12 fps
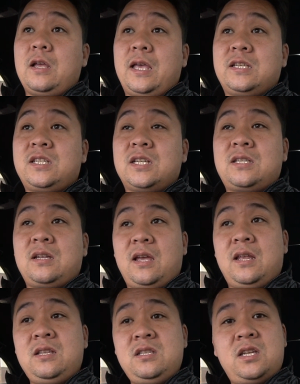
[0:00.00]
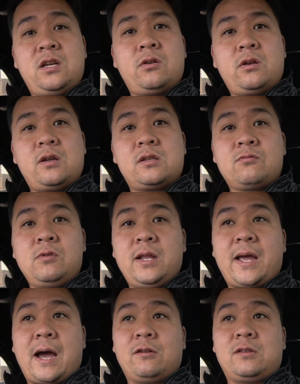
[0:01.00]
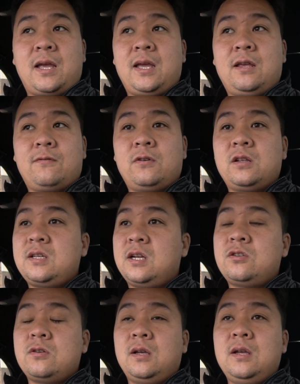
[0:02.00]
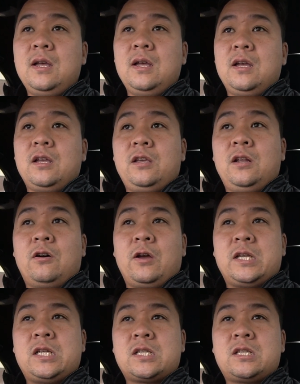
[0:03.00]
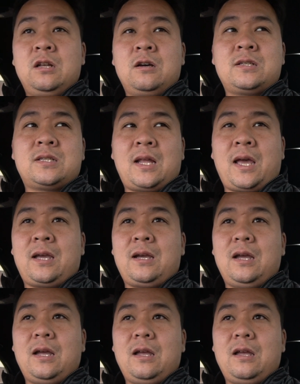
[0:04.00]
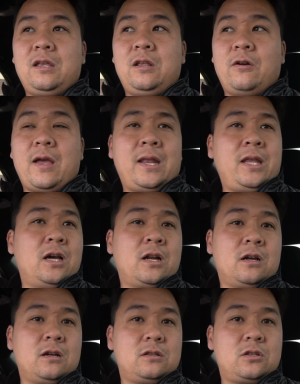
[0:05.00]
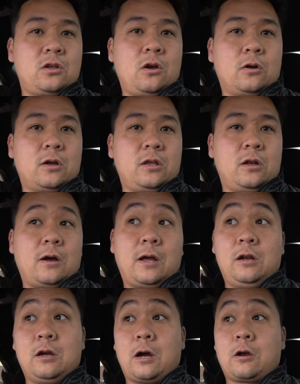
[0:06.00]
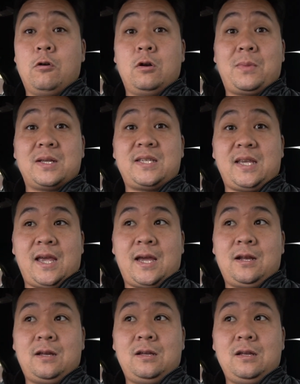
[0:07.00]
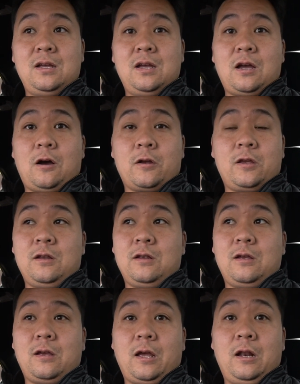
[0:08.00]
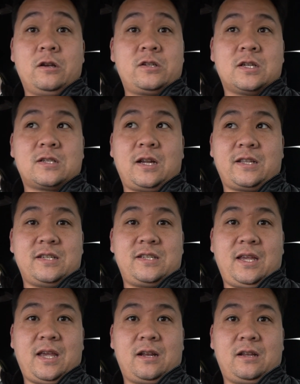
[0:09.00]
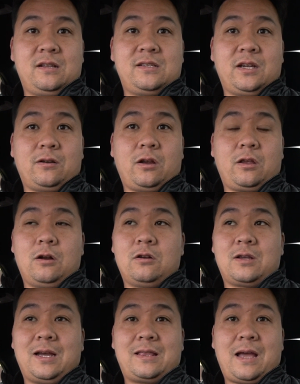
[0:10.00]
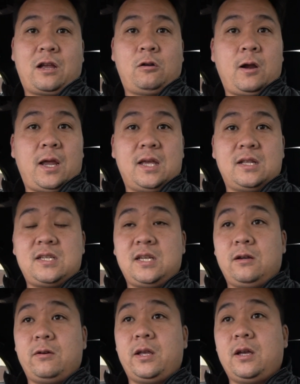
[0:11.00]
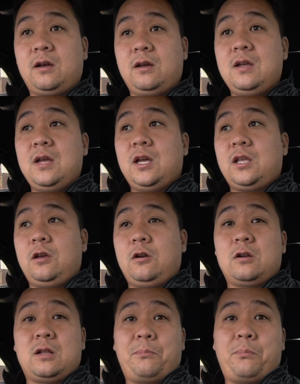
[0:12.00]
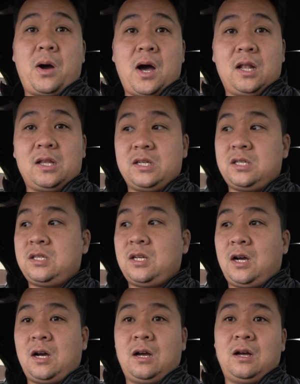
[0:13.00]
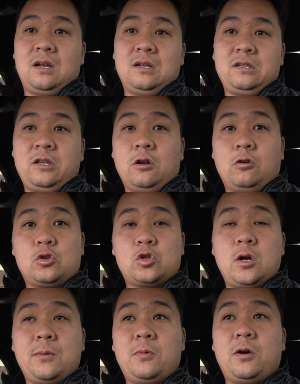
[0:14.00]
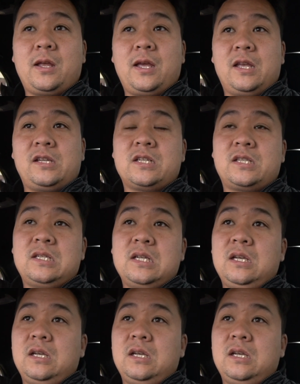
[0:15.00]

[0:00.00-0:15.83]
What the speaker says: It's just the interior is really outdated for the Tundra. You know, it just looks like, you know, any other Toyota. You know, I go into my Sienna, it looks just like the Sienna interior. You know, you got that gray interior, you know, the polished, you know, trim on it. It just